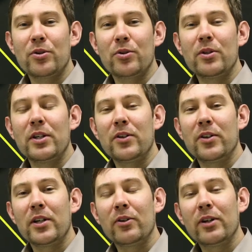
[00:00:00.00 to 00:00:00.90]
to the
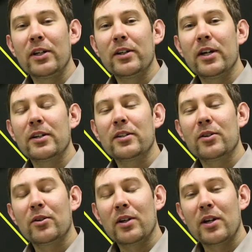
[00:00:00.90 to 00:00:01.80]
theory that
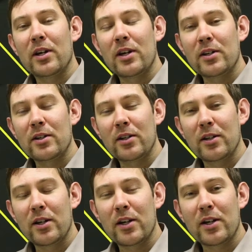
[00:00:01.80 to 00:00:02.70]
in
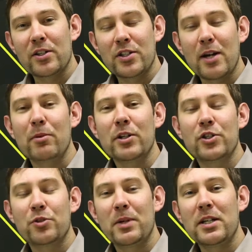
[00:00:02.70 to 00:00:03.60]

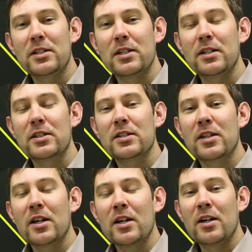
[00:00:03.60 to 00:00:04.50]
established
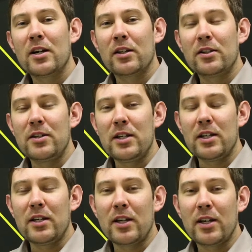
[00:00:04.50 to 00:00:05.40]
species the
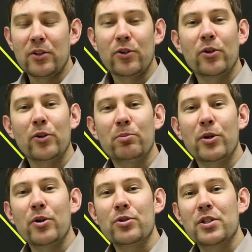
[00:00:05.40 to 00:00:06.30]
internal
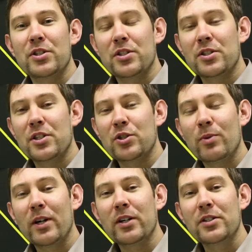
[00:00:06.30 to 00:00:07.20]
processes as
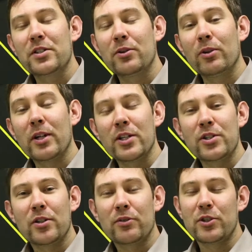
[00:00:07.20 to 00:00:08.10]
well as the
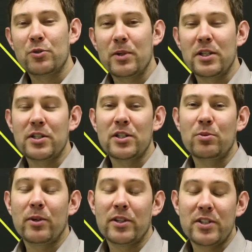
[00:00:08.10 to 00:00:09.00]
relation of the
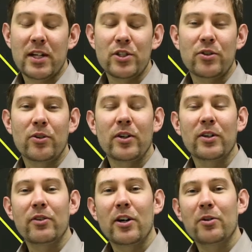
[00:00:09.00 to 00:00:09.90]
species with its external
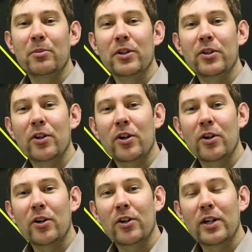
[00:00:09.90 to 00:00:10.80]
environment
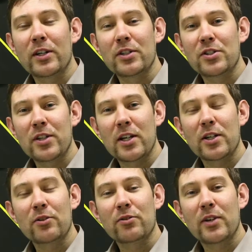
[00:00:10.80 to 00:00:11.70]
are in a state
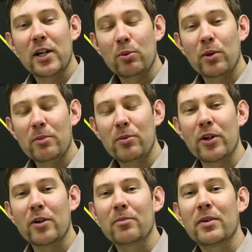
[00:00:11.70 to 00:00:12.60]
of equilibrium.